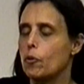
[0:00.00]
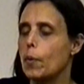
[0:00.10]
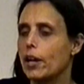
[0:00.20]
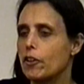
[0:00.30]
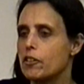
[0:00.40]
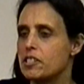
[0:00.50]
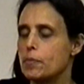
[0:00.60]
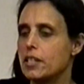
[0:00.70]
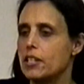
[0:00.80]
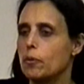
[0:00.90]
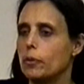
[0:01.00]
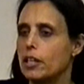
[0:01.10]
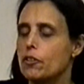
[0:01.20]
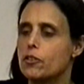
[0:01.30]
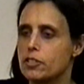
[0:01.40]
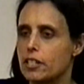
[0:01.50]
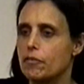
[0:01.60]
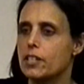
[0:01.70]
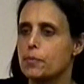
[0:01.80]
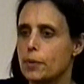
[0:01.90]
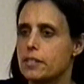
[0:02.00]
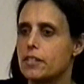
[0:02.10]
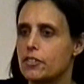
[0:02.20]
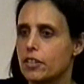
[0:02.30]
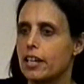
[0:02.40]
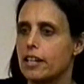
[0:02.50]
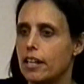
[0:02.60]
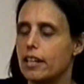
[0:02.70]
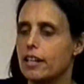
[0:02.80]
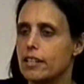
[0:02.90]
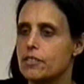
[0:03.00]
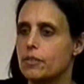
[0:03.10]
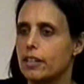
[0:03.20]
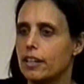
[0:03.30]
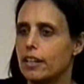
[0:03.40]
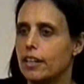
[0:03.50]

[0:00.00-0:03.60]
hold the record as being the only nursing vice presidential candidate in history. you